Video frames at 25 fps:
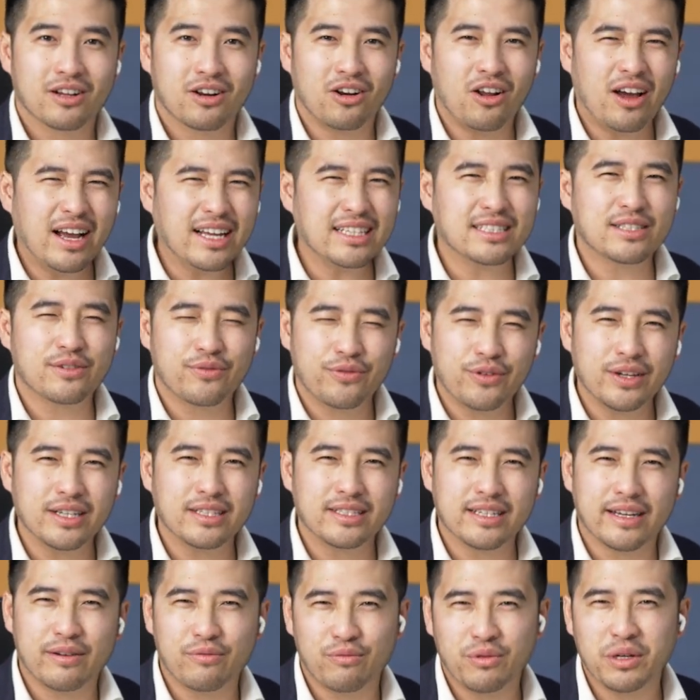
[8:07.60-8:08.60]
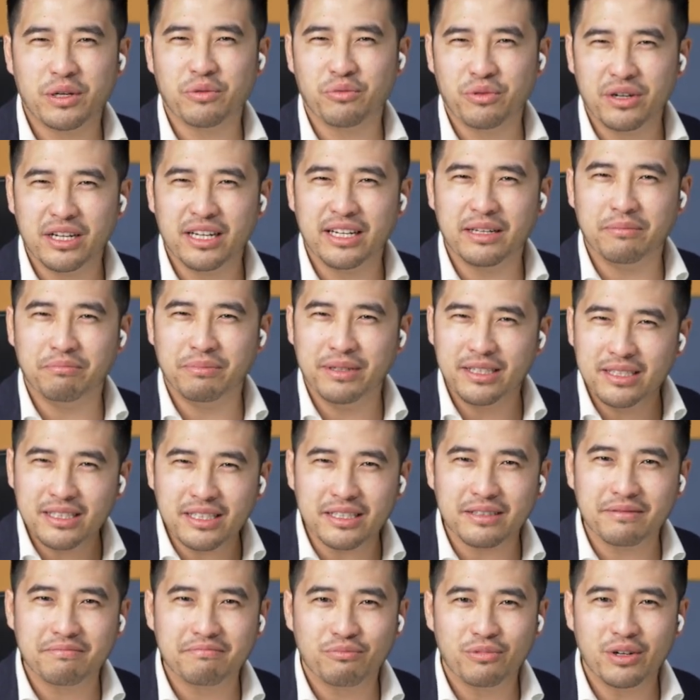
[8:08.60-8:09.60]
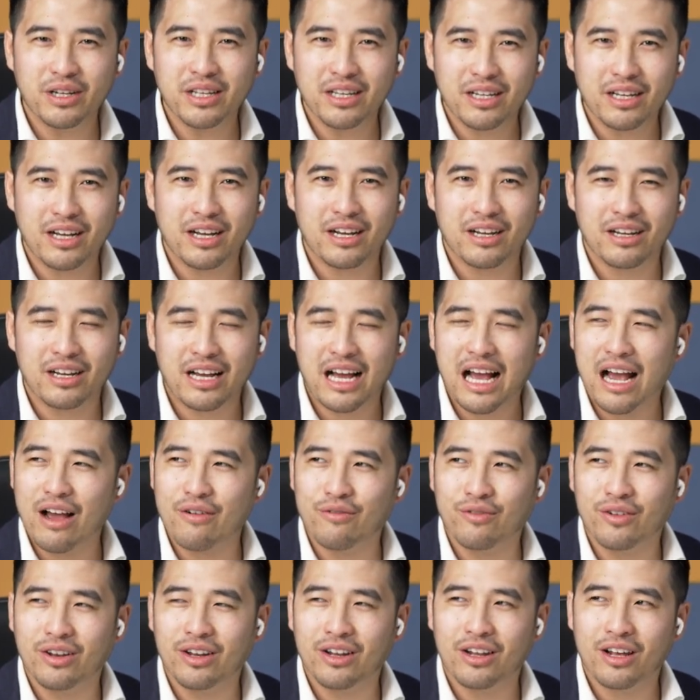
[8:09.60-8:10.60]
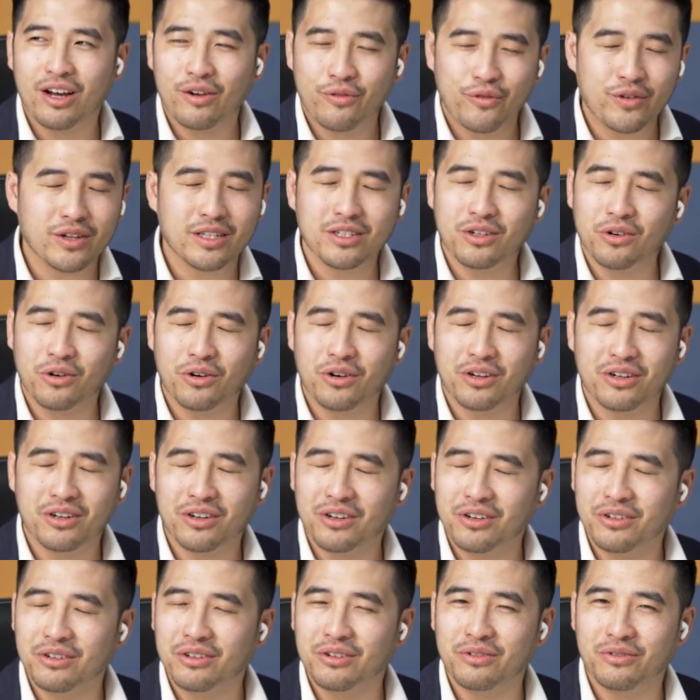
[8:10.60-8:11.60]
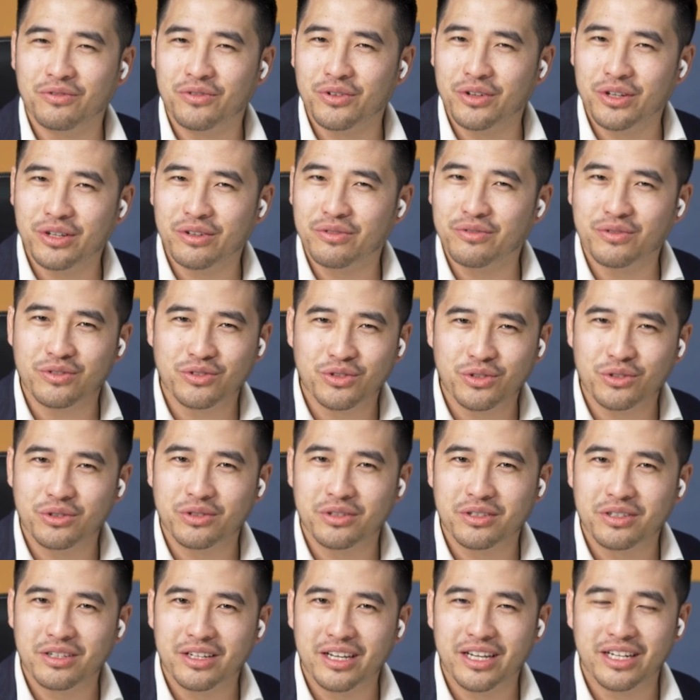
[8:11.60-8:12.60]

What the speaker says: clients think that we're really busy. We have nothing on 30th of June.